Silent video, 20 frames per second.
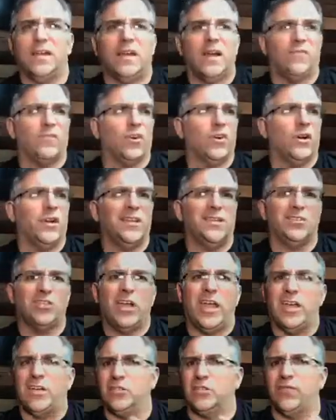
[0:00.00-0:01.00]
I've already
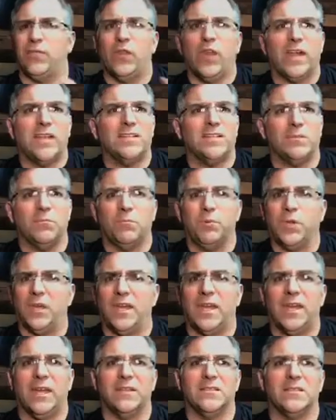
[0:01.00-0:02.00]
changed flights and
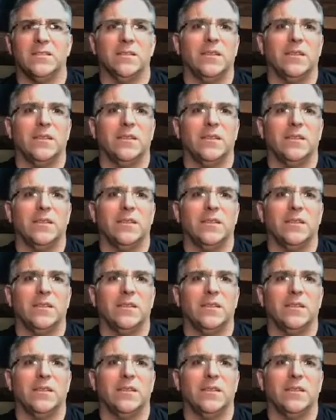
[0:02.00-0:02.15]
planes.